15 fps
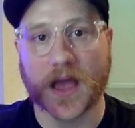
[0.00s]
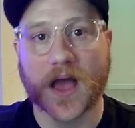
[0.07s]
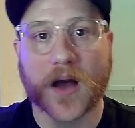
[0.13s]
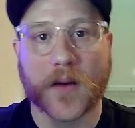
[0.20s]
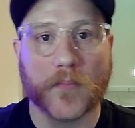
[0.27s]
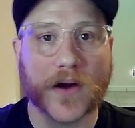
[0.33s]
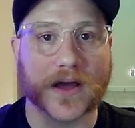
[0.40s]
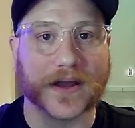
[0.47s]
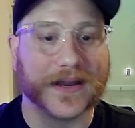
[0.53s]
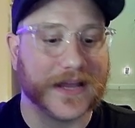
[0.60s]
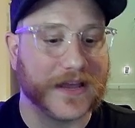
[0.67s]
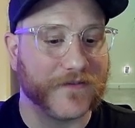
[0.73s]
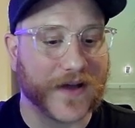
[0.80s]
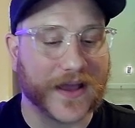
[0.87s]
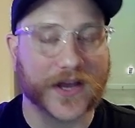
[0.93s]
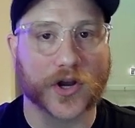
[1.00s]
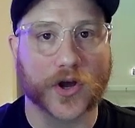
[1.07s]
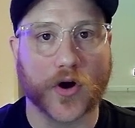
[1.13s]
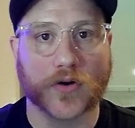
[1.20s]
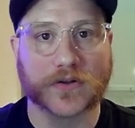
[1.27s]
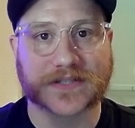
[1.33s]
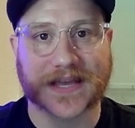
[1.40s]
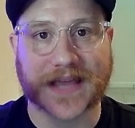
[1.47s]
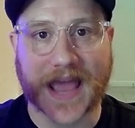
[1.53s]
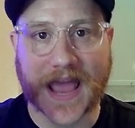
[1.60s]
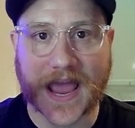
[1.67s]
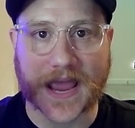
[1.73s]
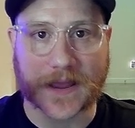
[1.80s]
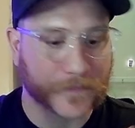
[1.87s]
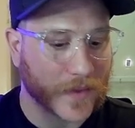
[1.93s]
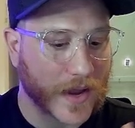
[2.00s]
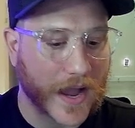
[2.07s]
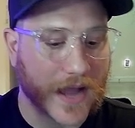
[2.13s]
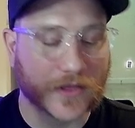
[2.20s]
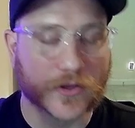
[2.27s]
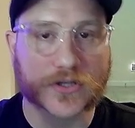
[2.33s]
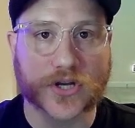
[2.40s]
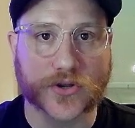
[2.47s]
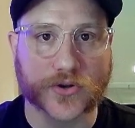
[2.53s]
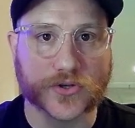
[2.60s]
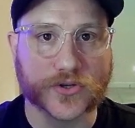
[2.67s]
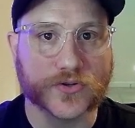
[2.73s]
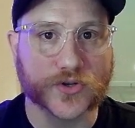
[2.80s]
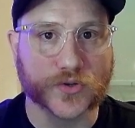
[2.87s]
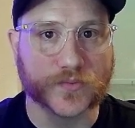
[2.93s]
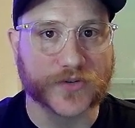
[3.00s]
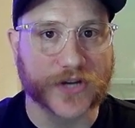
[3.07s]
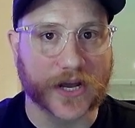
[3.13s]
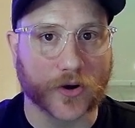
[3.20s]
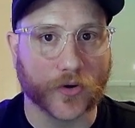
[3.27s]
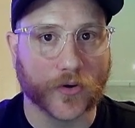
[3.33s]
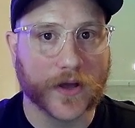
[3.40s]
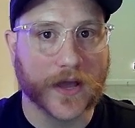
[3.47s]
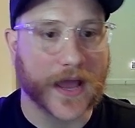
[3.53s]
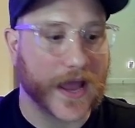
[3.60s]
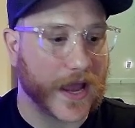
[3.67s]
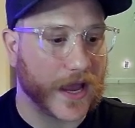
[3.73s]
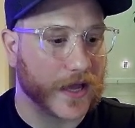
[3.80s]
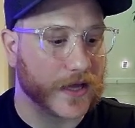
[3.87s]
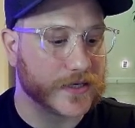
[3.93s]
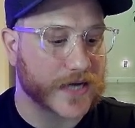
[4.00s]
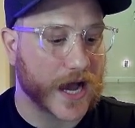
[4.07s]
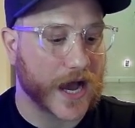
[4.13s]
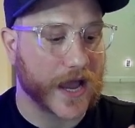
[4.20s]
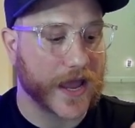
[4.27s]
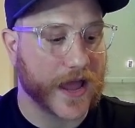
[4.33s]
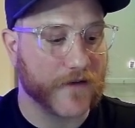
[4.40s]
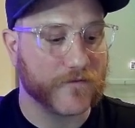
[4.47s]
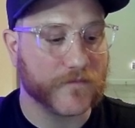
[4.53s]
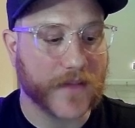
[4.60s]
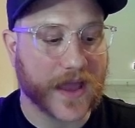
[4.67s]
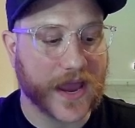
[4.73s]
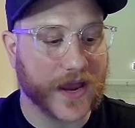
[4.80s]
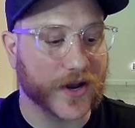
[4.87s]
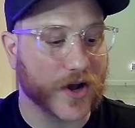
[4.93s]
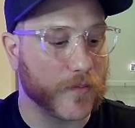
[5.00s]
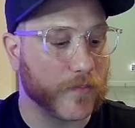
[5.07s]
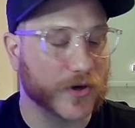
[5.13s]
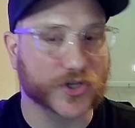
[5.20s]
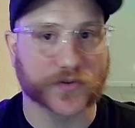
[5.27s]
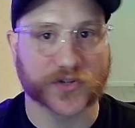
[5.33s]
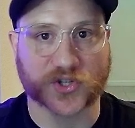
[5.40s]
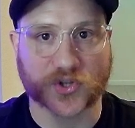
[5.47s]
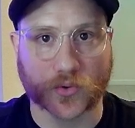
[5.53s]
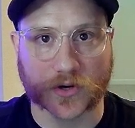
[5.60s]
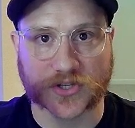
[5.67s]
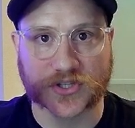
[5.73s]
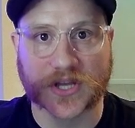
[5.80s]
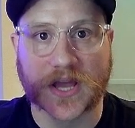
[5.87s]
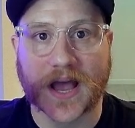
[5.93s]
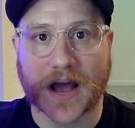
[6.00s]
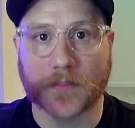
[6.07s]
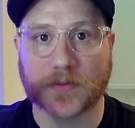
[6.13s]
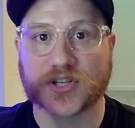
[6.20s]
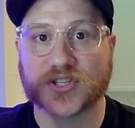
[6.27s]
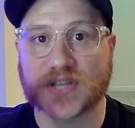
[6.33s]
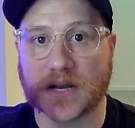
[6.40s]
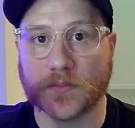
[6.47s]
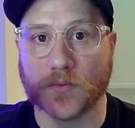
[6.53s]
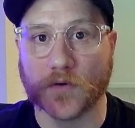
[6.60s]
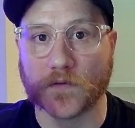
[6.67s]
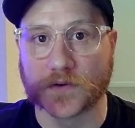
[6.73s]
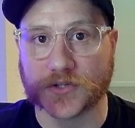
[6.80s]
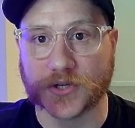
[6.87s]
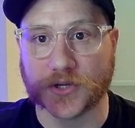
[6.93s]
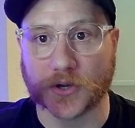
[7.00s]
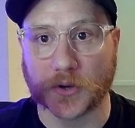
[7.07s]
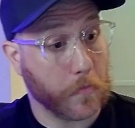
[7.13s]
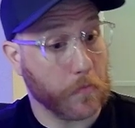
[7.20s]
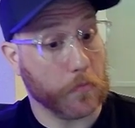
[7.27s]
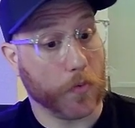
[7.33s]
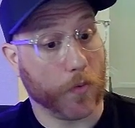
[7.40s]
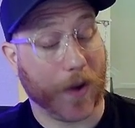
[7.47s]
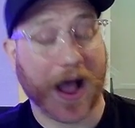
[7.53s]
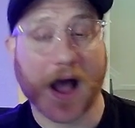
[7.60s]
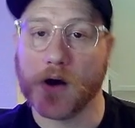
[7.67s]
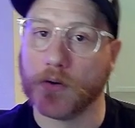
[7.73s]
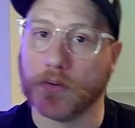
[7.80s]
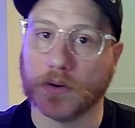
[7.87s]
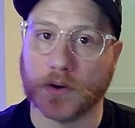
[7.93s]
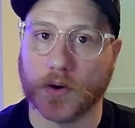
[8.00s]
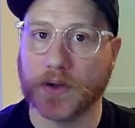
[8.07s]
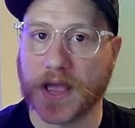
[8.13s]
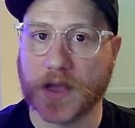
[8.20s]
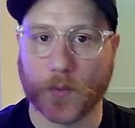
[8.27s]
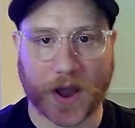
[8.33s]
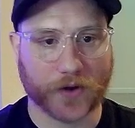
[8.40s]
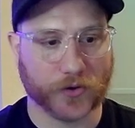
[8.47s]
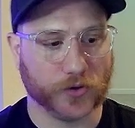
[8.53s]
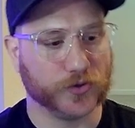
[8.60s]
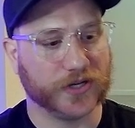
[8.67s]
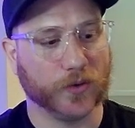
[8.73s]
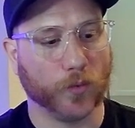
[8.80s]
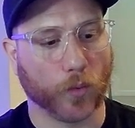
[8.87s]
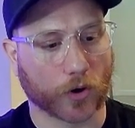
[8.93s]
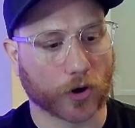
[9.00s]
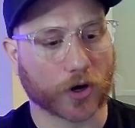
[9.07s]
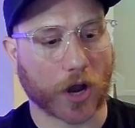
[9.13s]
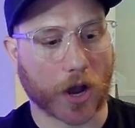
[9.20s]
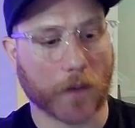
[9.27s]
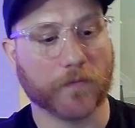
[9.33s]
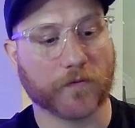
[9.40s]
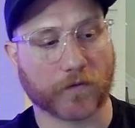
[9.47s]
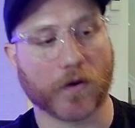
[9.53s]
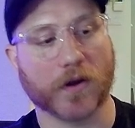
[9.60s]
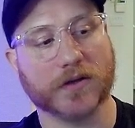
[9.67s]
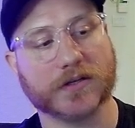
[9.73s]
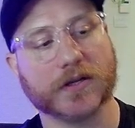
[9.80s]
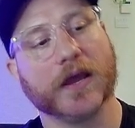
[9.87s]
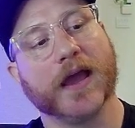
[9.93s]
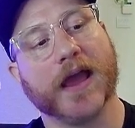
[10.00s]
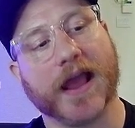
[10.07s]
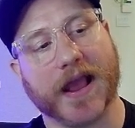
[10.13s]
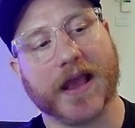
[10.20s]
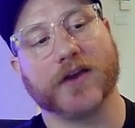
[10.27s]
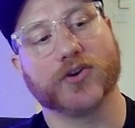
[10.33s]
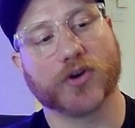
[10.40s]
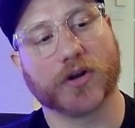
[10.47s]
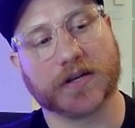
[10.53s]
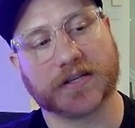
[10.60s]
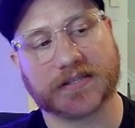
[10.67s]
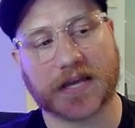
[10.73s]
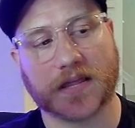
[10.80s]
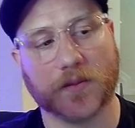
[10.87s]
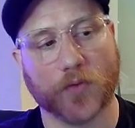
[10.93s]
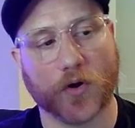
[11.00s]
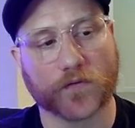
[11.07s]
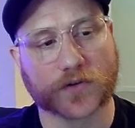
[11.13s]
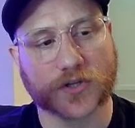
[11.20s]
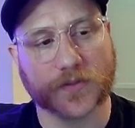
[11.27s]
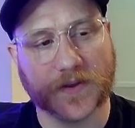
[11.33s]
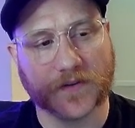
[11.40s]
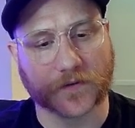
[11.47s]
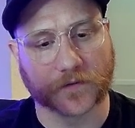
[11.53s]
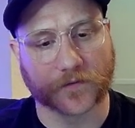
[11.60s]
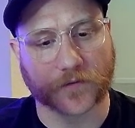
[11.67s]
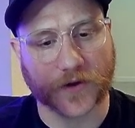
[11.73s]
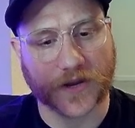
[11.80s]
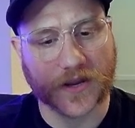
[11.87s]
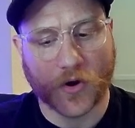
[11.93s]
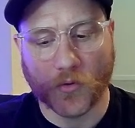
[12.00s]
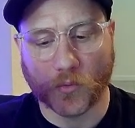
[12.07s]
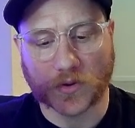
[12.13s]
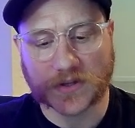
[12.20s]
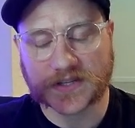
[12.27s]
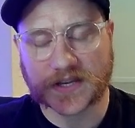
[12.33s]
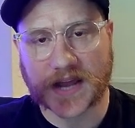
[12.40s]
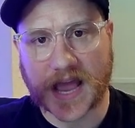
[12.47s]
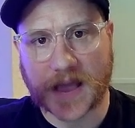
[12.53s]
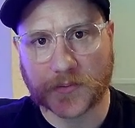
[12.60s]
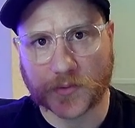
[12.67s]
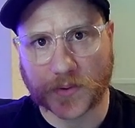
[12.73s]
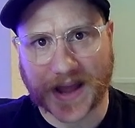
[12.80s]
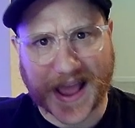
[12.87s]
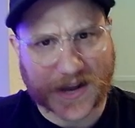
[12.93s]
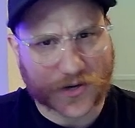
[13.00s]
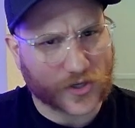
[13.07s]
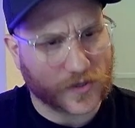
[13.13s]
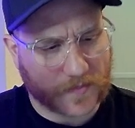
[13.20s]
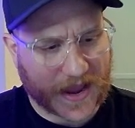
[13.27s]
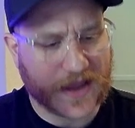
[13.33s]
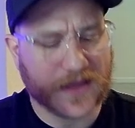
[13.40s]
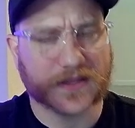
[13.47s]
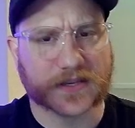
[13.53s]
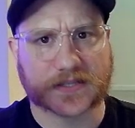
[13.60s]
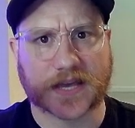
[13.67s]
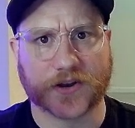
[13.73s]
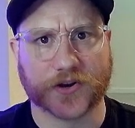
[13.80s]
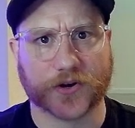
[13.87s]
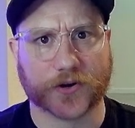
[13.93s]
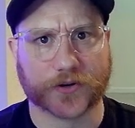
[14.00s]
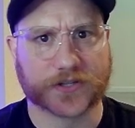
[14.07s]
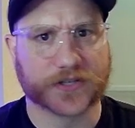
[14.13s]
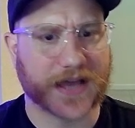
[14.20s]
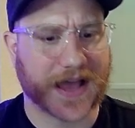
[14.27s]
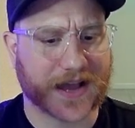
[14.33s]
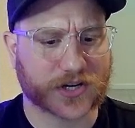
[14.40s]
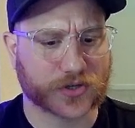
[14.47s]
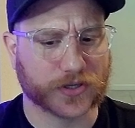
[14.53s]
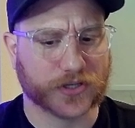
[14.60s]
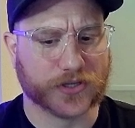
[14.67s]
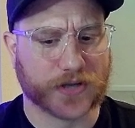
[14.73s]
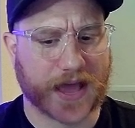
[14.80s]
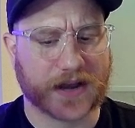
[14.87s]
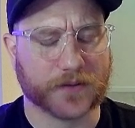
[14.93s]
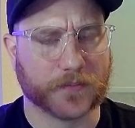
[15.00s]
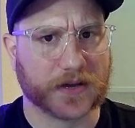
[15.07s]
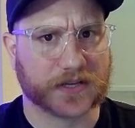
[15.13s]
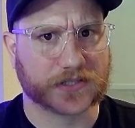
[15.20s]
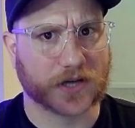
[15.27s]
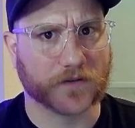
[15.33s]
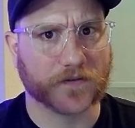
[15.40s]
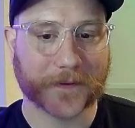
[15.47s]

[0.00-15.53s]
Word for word: But if I get a call and say, hey, I looked at your YouTube channel and I have made a bunch of shorts, I'm gonna send them over to you. Wow, okay, wow, you did work up front and you're gonna send them over to me for free? What's gonna happen when I actually pay this editor to actually edit my stuff?